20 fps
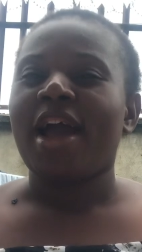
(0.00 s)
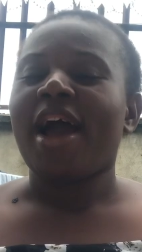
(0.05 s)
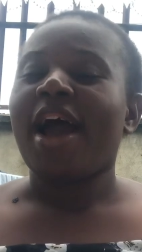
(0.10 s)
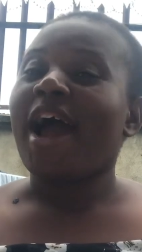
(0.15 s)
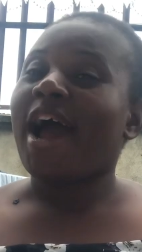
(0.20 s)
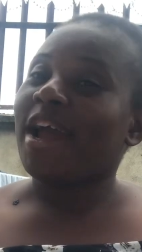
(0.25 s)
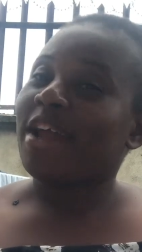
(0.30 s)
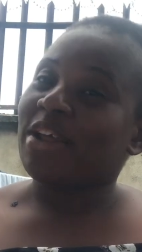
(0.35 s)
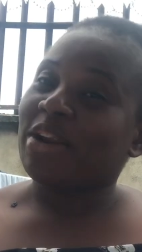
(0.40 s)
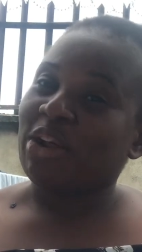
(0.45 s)

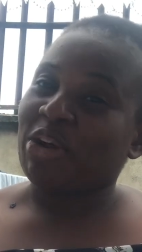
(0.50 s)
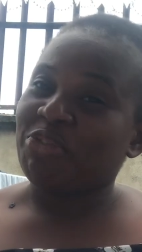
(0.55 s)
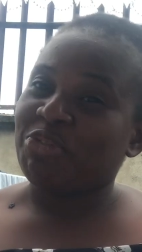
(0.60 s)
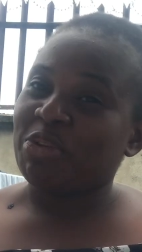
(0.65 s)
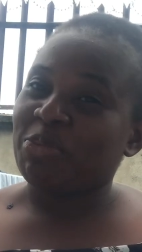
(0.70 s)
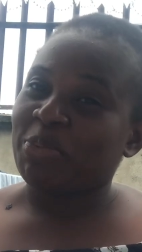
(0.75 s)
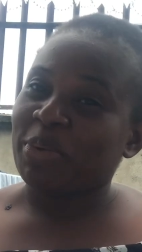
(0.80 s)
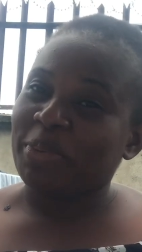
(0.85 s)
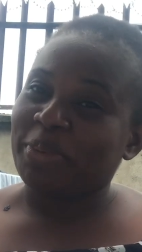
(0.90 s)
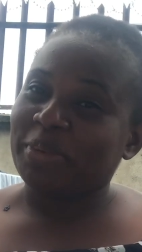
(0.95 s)
Hi
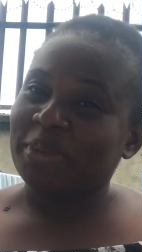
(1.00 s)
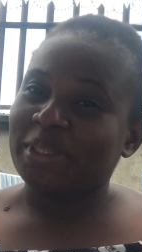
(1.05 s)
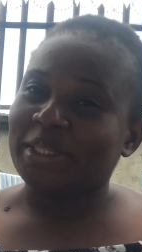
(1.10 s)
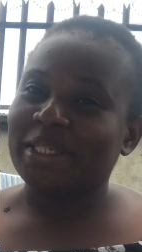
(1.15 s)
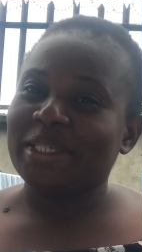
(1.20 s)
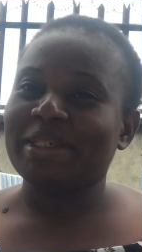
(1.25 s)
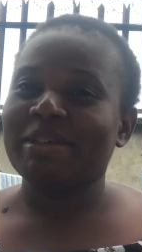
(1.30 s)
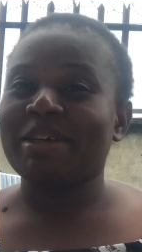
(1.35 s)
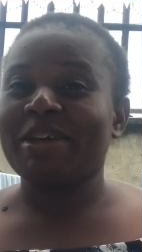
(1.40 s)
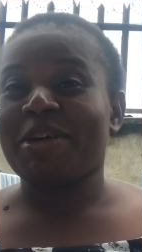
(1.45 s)
lovely people,
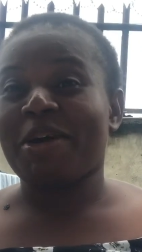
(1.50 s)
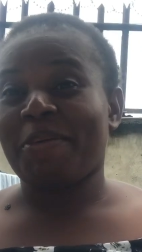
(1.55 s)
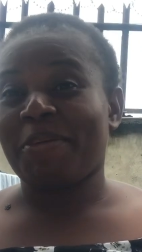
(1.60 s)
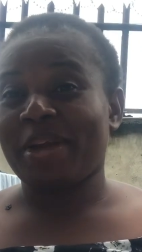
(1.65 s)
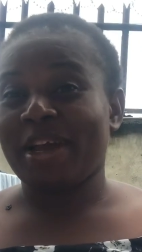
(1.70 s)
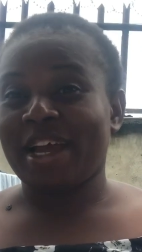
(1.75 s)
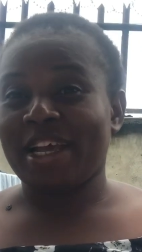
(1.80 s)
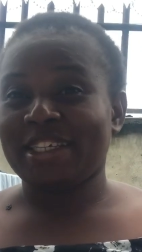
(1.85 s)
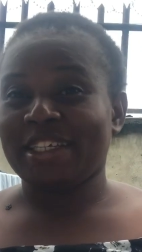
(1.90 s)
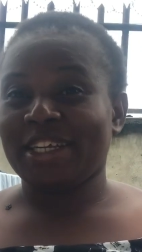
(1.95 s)
doing, hope
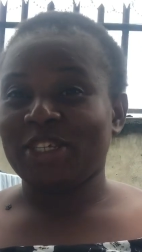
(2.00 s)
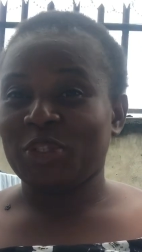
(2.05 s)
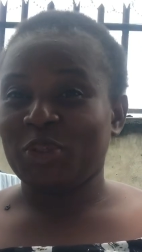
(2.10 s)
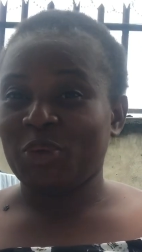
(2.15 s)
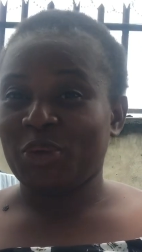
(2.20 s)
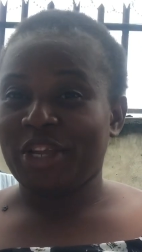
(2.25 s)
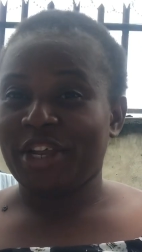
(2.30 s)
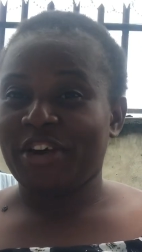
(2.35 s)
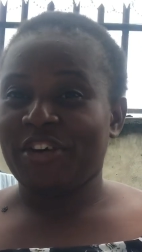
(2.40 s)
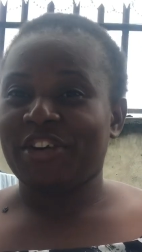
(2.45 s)
you guys are
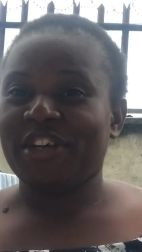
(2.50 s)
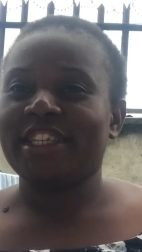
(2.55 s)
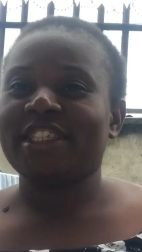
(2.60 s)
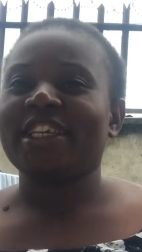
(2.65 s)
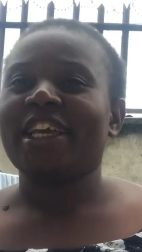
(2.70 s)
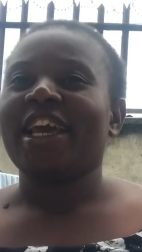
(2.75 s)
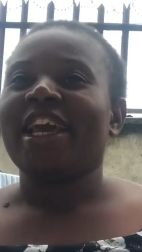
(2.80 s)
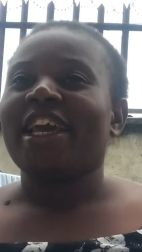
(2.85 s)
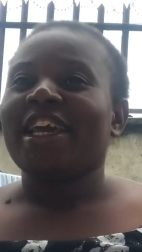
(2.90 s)
doing great.